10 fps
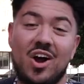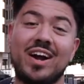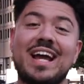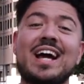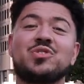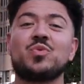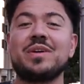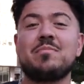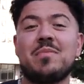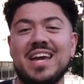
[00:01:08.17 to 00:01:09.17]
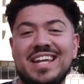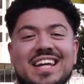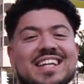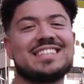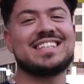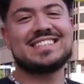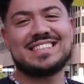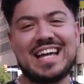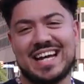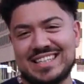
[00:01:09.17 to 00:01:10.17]
All right, guys, we made it to
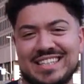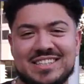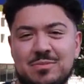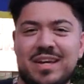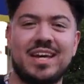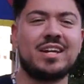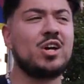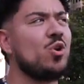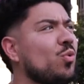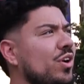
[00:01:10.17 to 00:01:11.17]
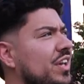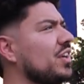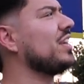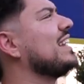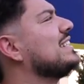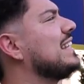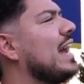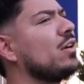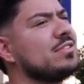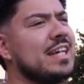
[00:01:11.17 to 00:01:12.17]
Texas, man. We're here in
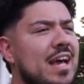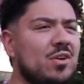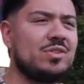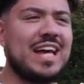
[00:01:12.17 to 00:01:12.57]
downtown